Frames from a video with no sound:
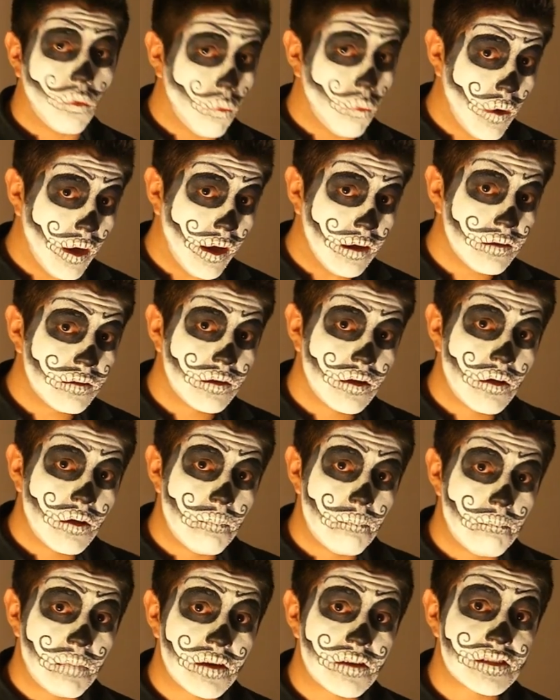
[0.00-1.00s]
Well,
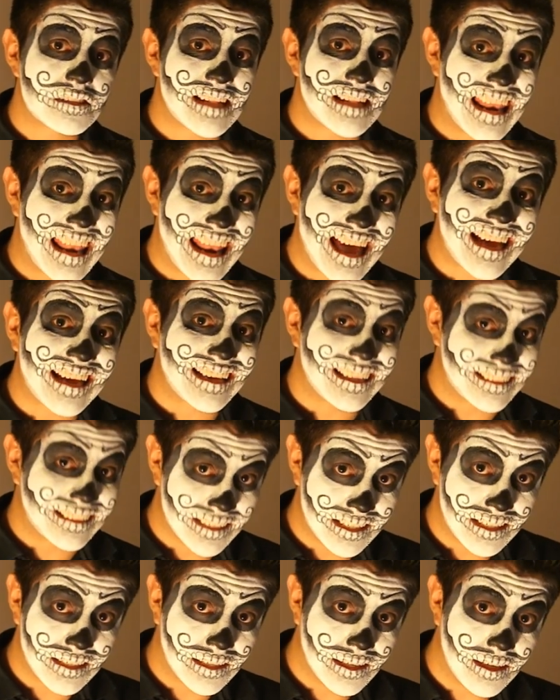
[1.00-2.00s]
because La
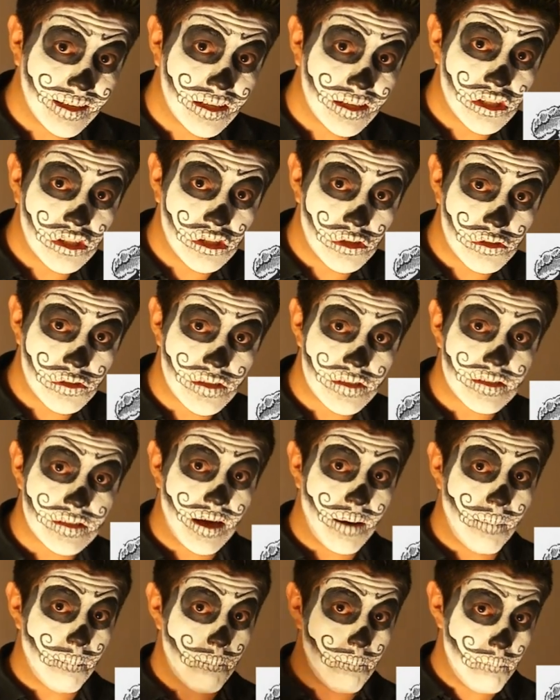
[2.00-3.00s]
Catrina uses
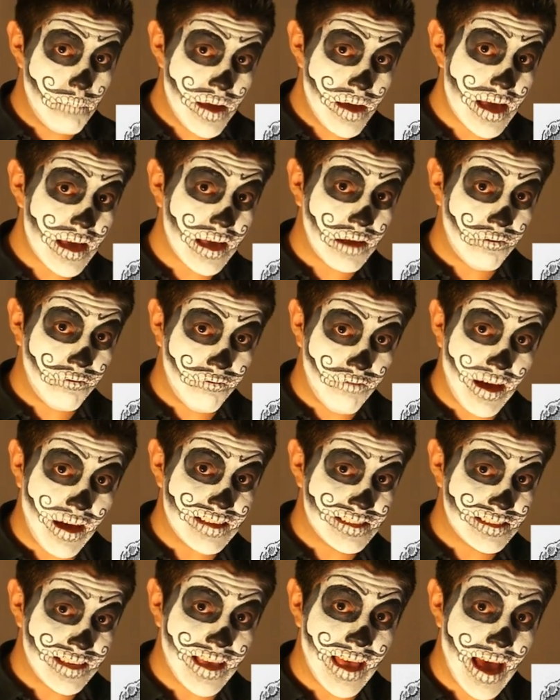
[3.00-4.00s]
a big
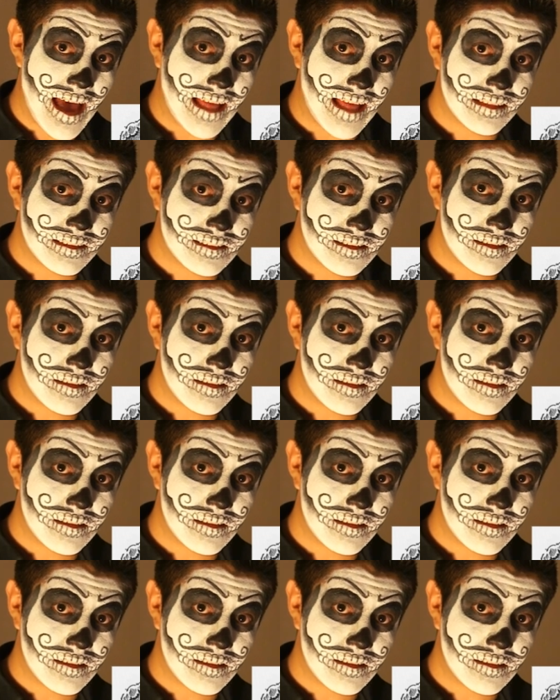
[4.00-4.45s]
fancy hat.